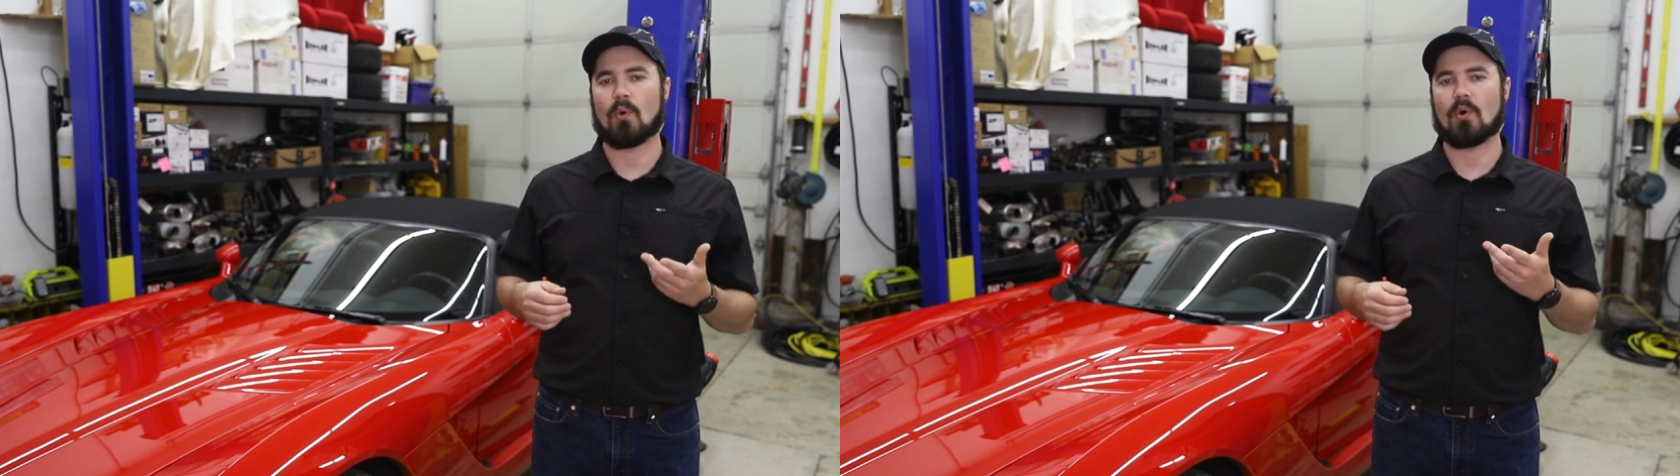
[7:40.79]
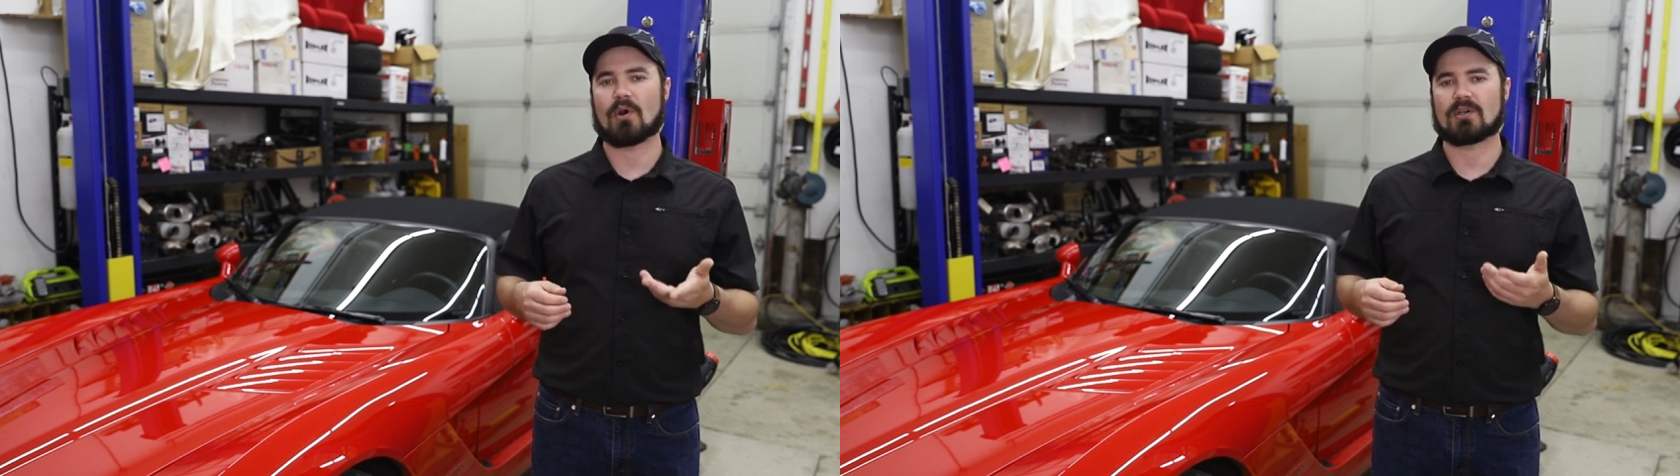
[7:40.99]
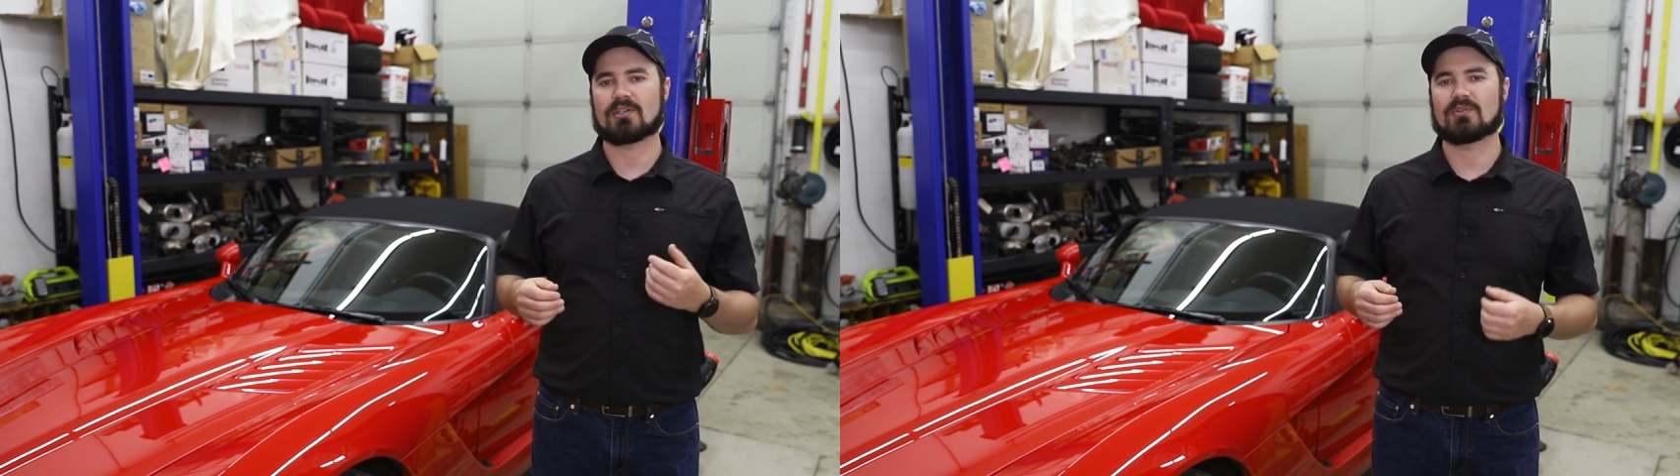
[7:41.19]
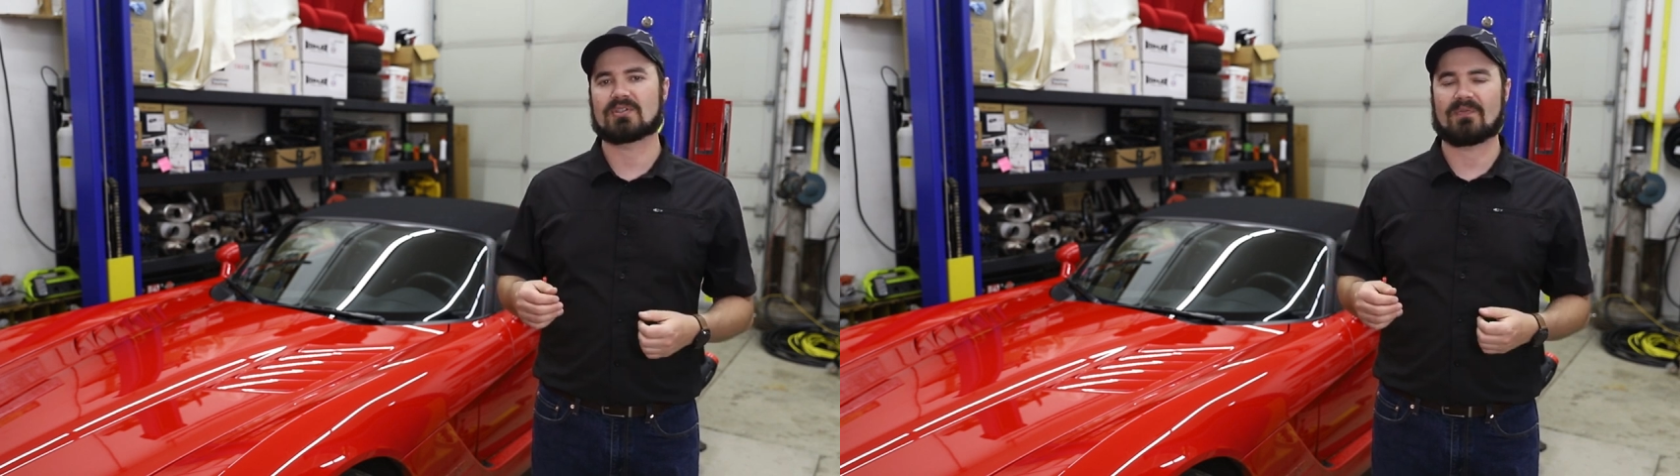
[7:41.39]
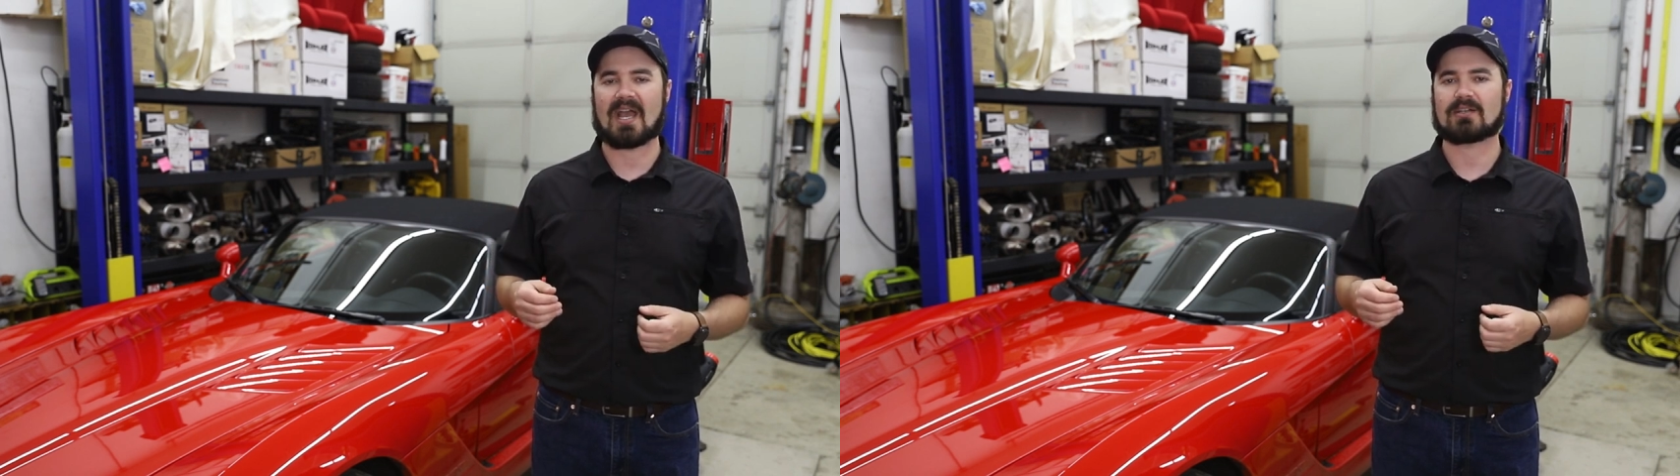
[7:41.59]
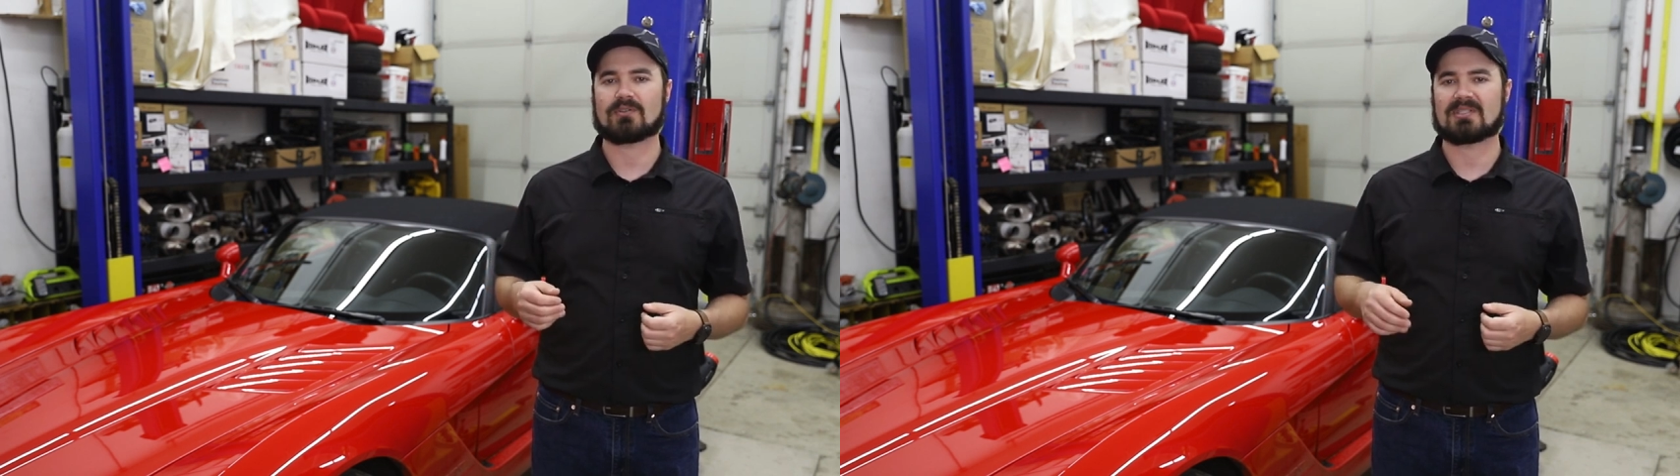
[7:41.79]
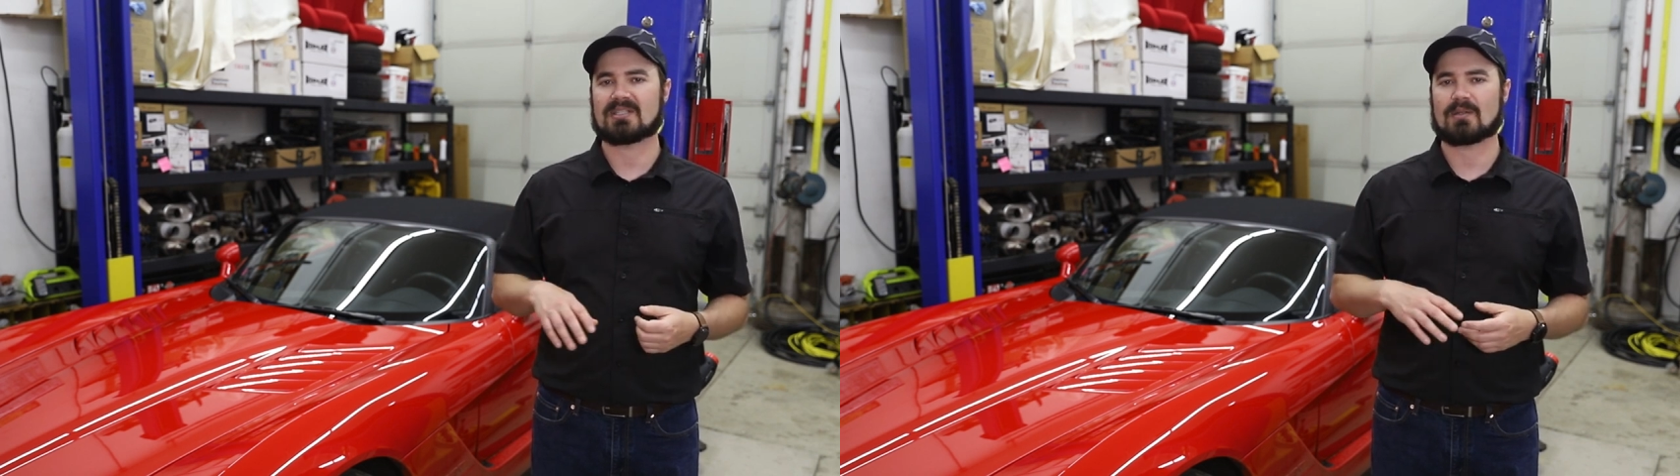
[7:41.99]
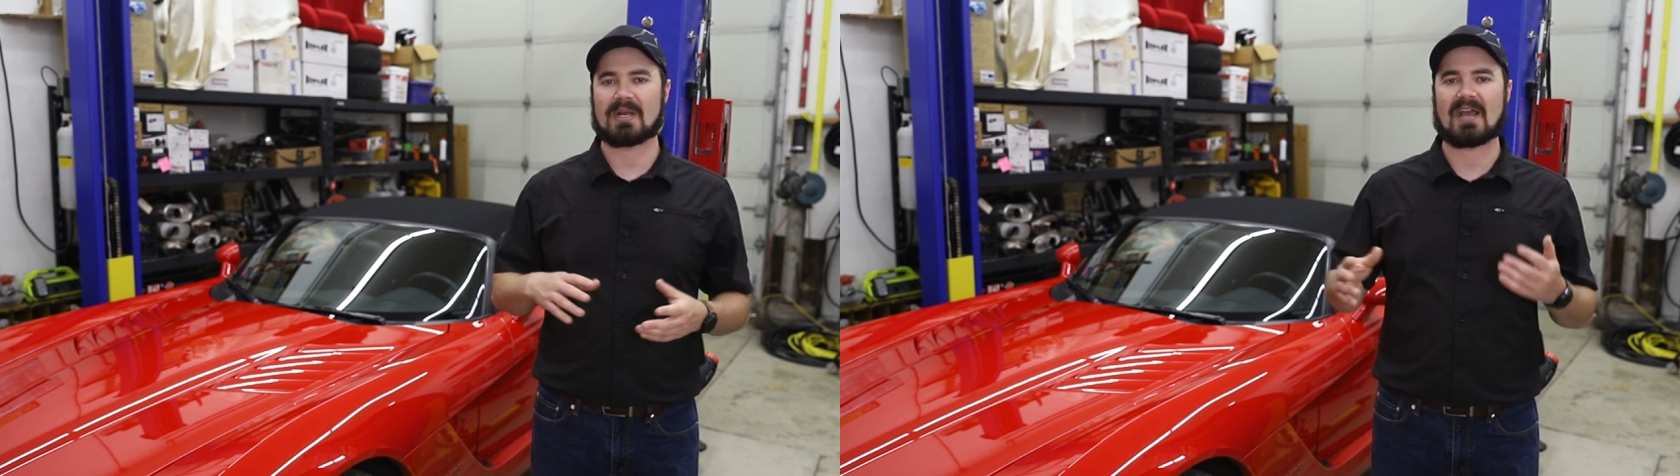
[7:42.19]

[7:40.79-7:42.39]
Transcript: or use the factory system and